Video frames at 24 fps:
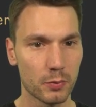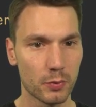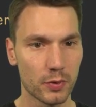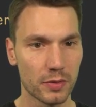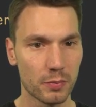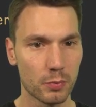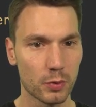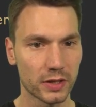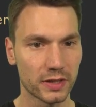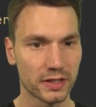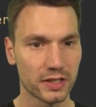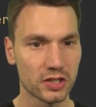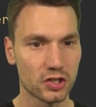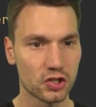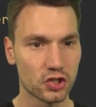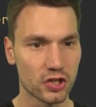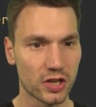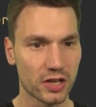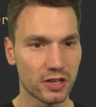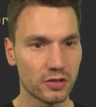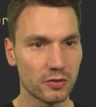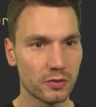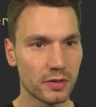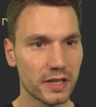with what this
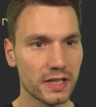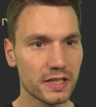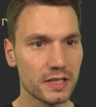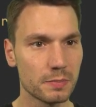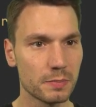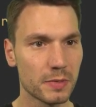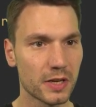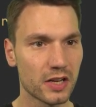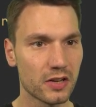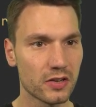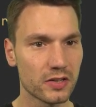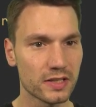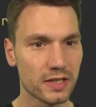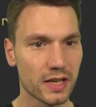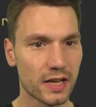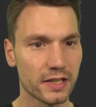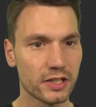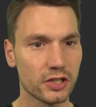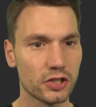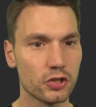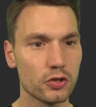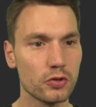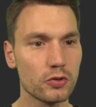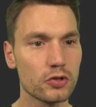generates because I
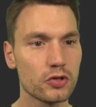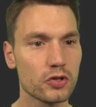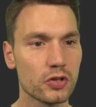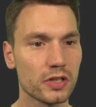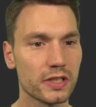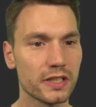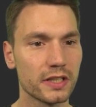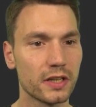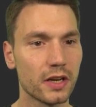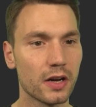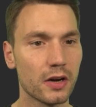usually